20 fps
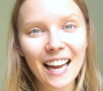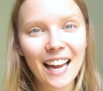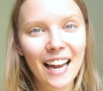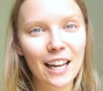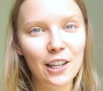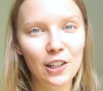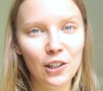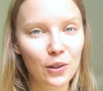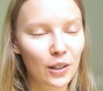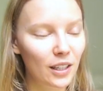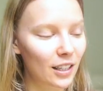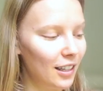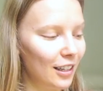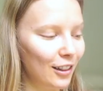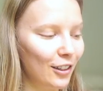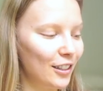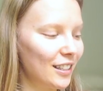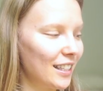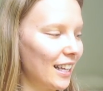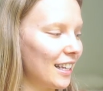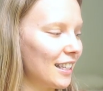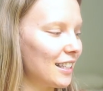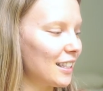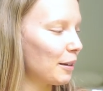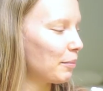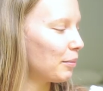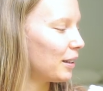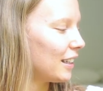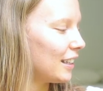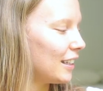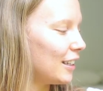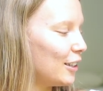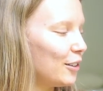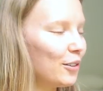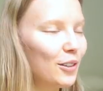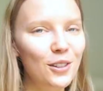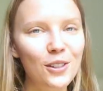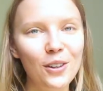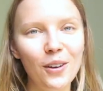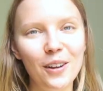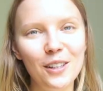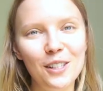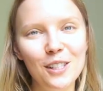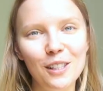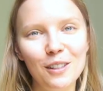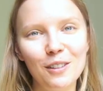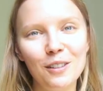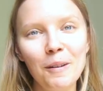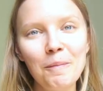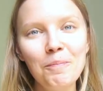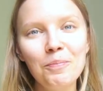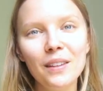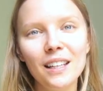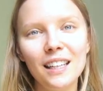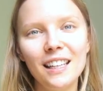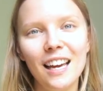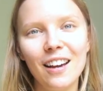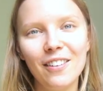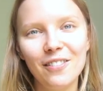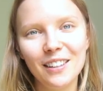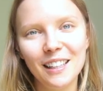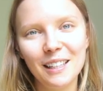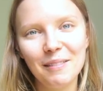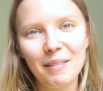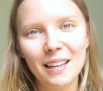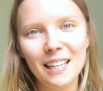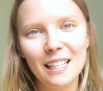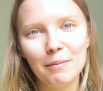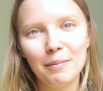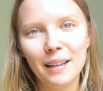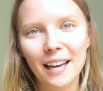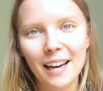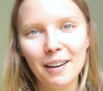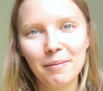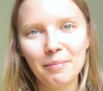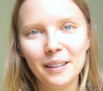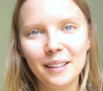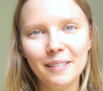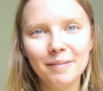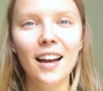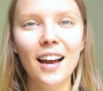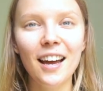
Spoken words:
and it looks like it's completely new, so it just, yeah, it really makes me happy.